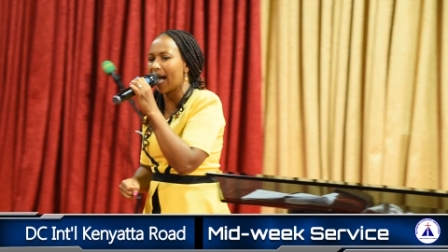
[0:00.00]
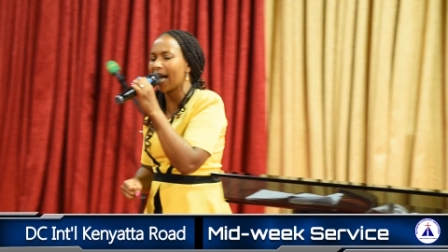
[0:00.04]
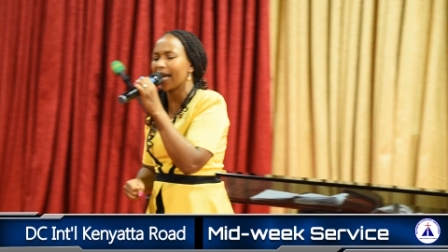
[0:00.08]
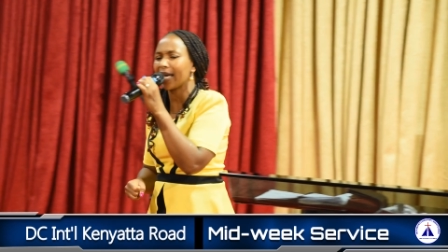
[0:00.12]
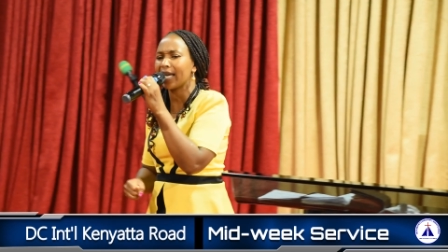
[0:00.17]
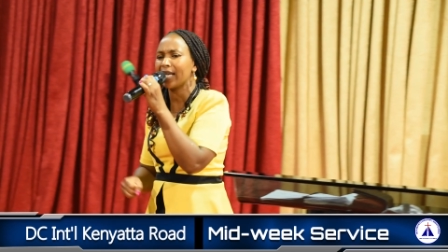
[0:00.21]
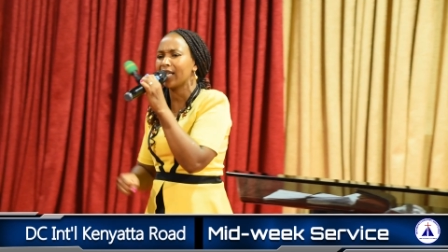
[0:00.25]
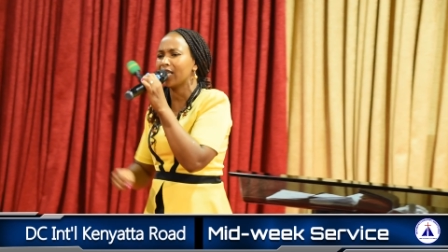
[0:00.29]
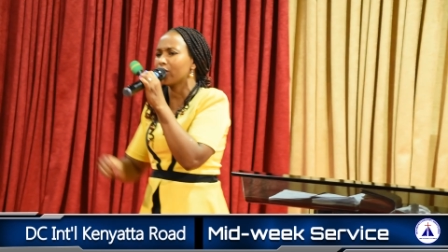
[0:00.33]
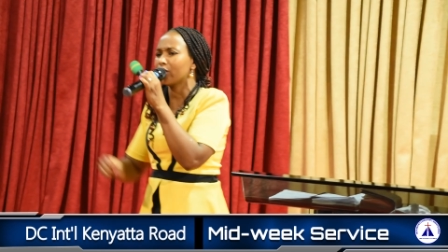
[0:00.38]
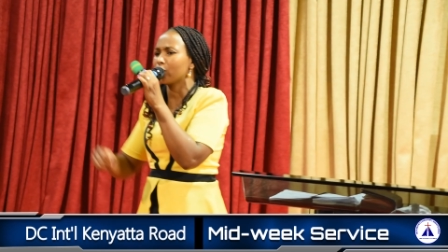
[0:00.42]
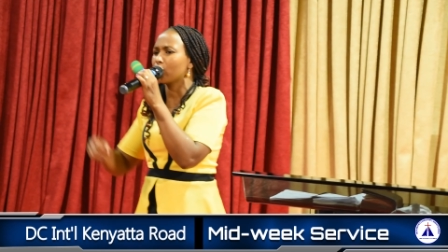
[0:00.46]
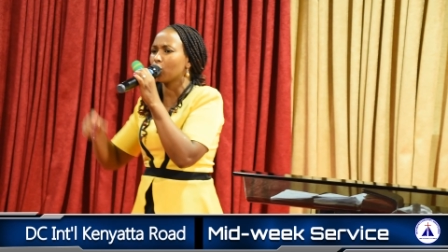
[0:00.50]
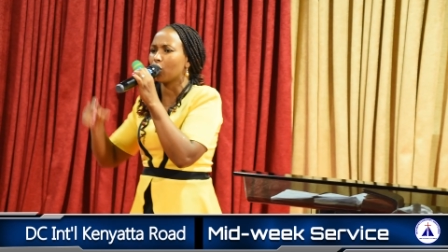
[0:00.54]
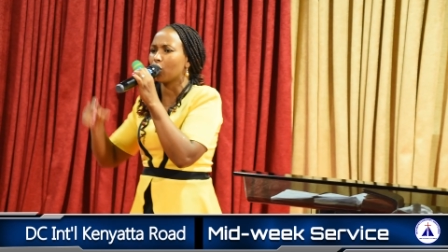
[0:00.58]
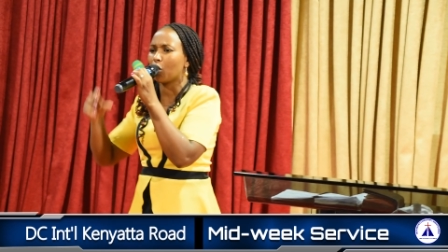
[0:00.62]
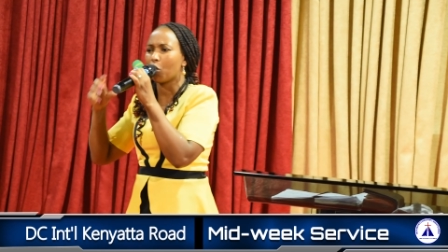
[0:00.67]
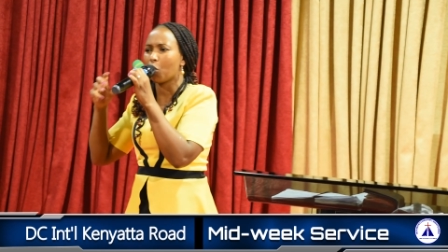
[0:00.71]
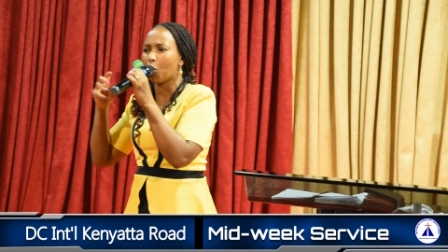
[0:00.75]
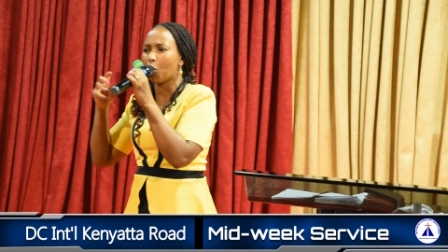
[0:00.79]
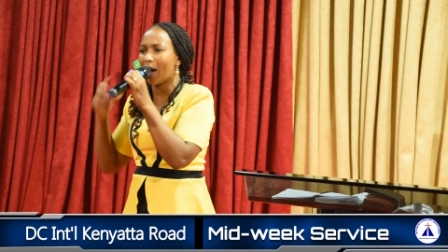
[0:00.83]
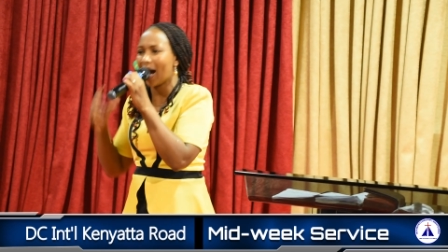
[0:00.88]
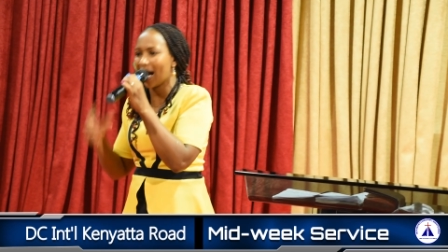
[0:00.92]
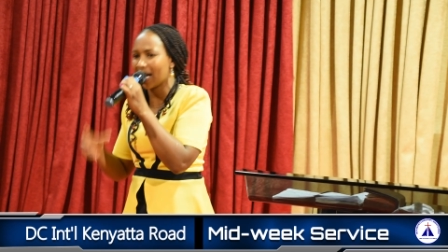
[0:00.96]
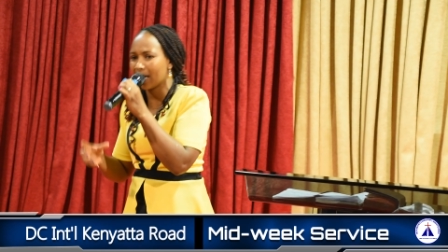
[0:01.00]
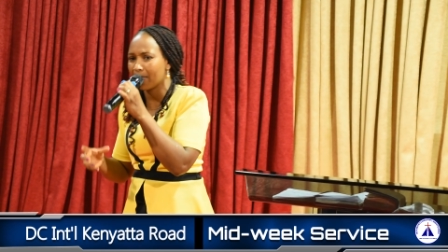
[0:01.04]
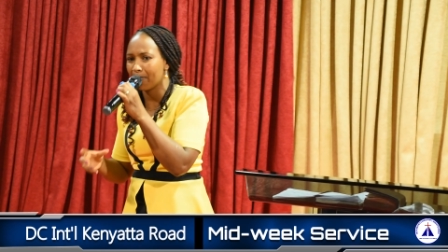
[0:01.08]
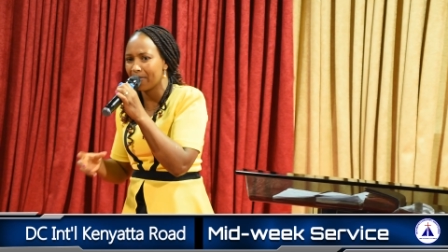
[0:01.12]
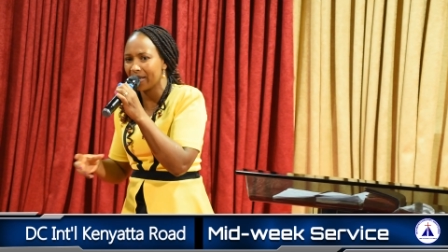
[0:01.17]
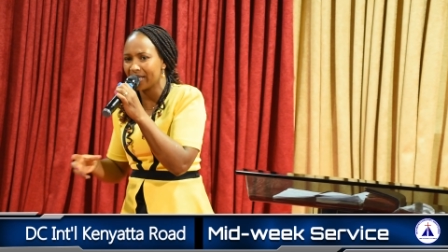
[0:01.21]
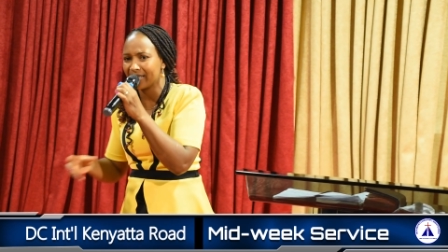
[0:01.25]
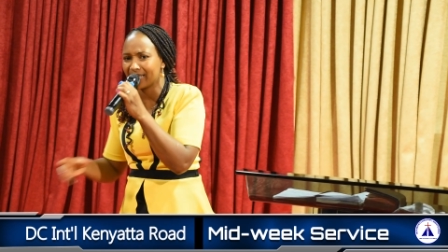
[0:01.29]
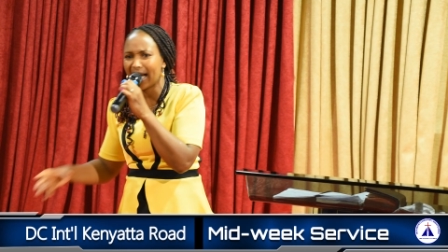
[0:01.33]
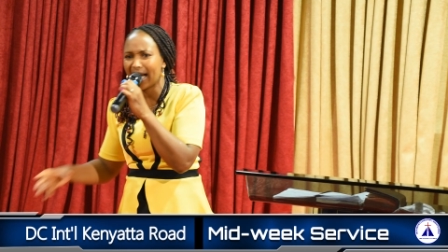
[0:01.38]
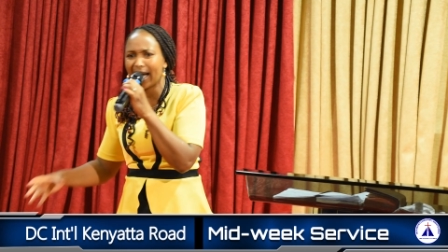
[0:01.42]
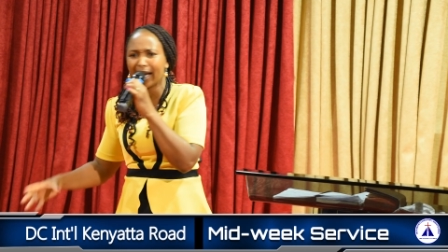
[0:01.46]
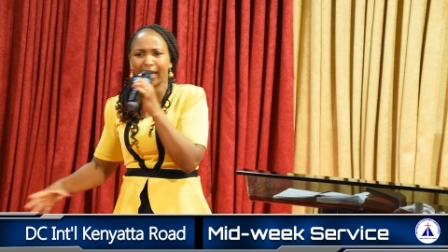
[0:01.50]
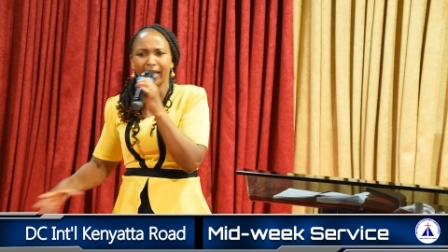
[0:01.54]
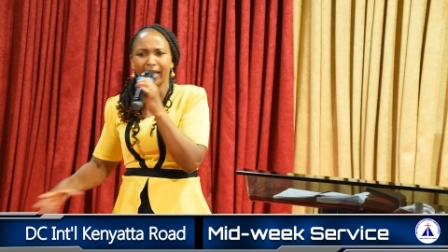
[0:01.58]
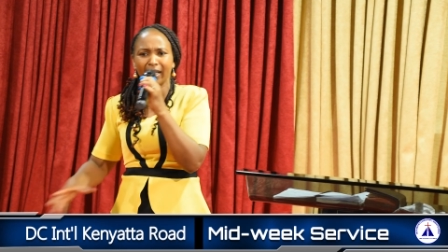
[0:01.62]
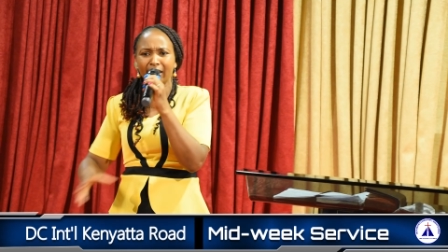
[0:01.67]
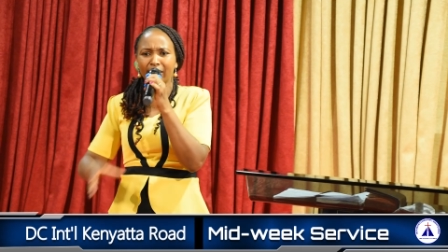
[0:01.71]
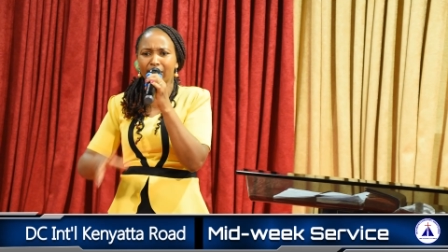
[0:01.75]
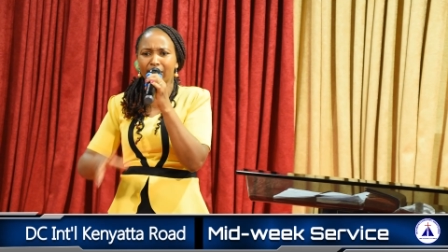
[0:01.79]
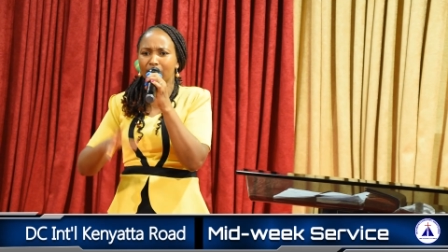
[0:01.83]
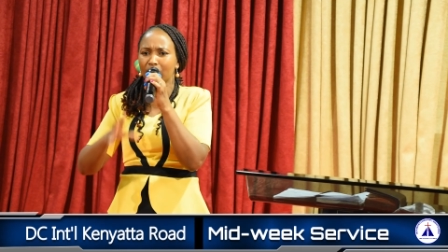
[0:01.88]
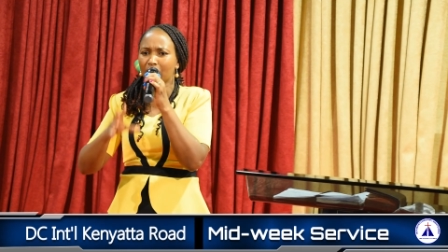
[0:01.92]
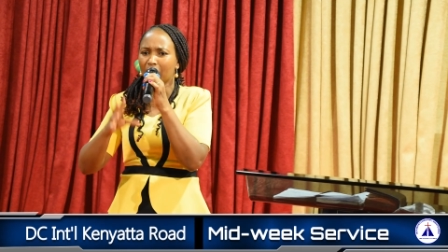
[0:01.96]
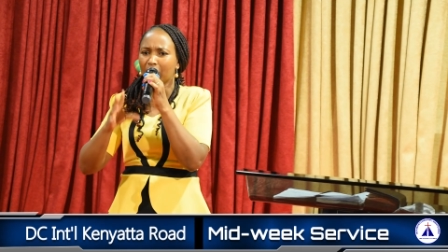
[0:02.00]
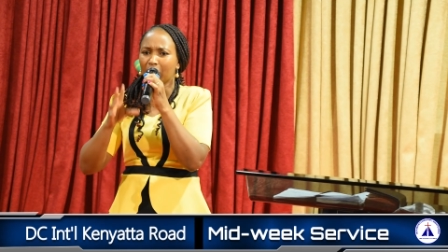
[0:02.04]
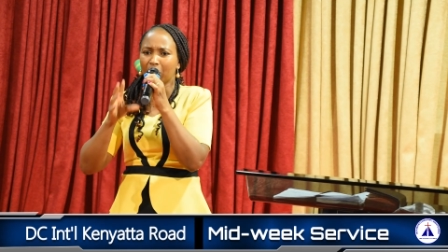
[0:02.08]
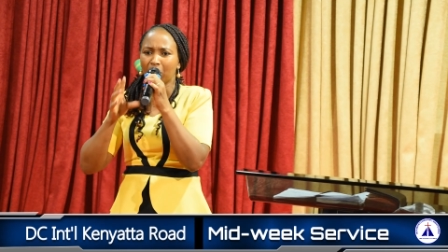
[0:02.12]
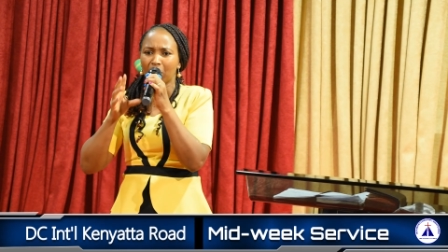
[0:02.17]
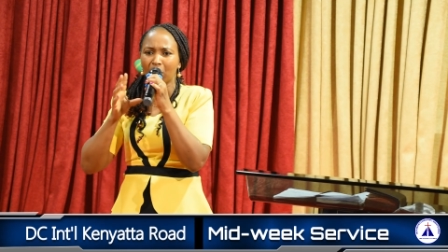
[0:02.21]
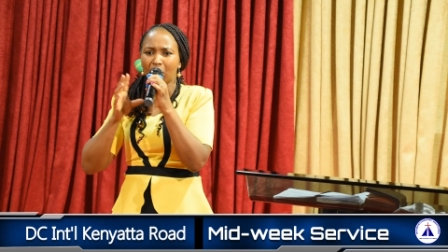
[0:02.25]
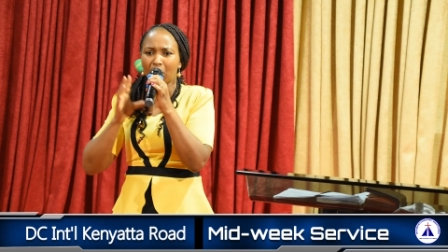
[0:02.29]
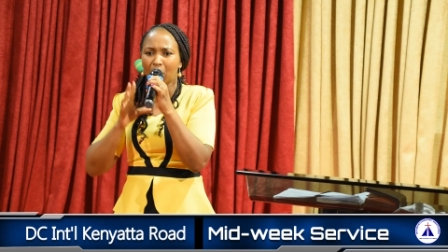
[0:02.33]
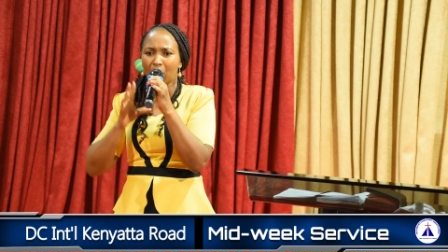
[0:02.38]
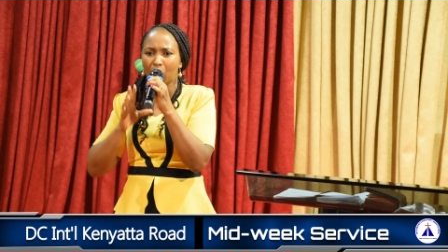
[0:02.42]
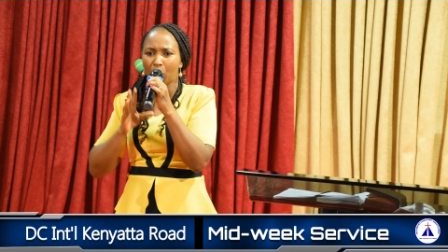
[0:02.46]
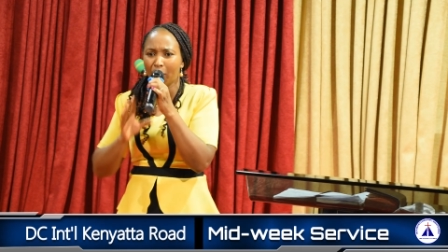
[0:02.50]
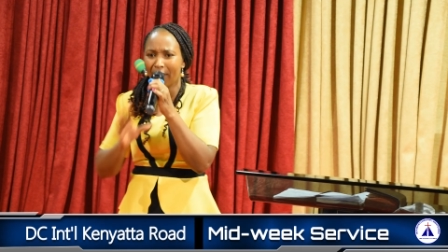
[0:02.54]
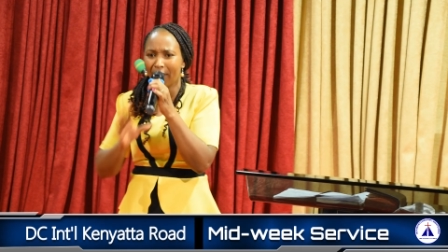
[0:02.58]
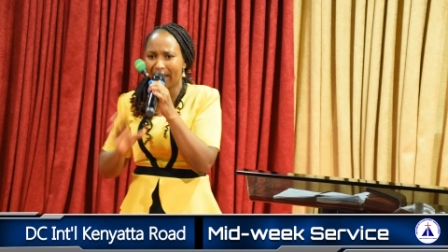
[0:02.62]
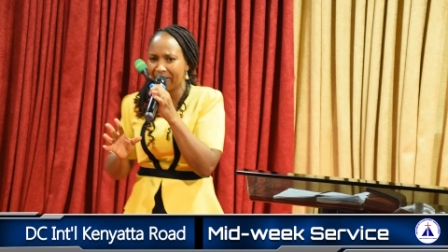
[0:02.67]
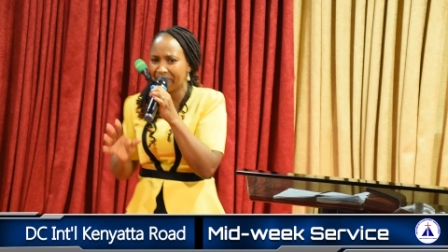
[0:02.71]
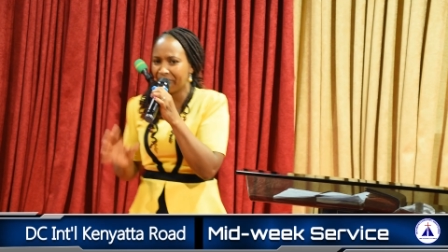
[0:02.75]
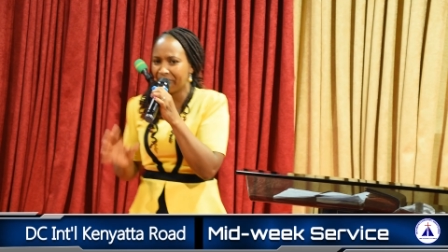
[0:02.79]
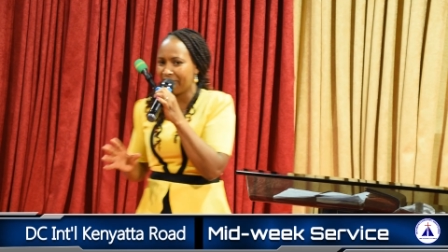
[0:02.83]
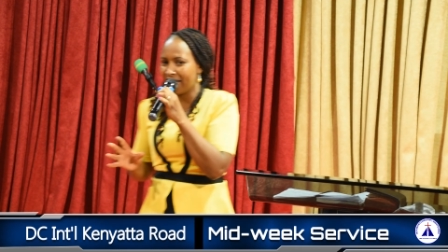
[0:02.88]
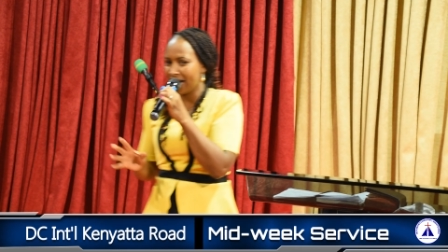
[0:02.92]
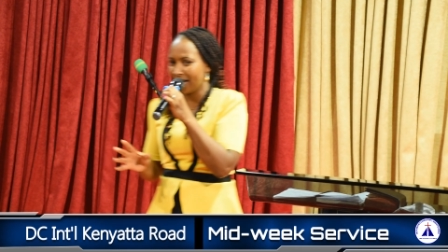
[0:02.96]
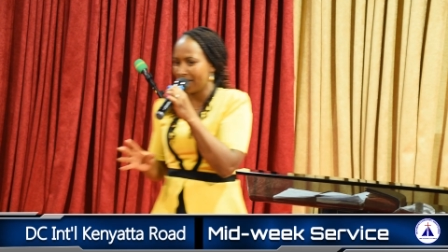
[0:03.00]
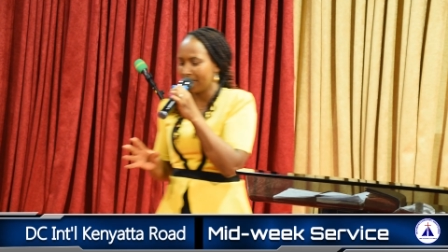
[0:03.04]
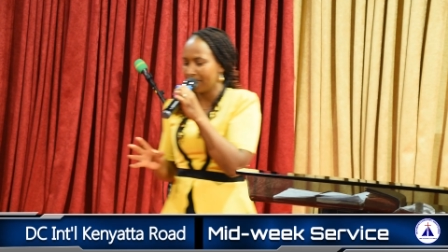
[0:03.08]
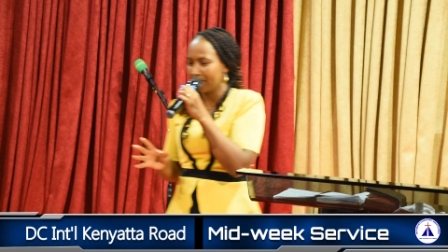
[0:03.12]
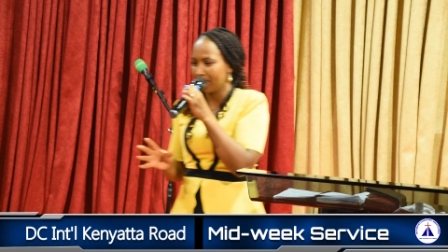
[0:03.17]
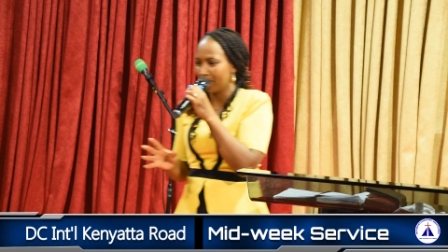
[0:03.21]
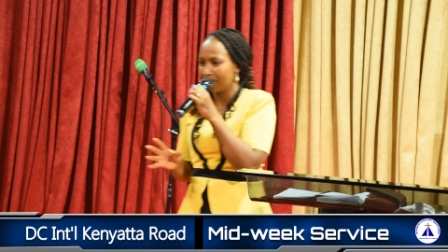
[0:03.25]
against your workmate, against your whoever,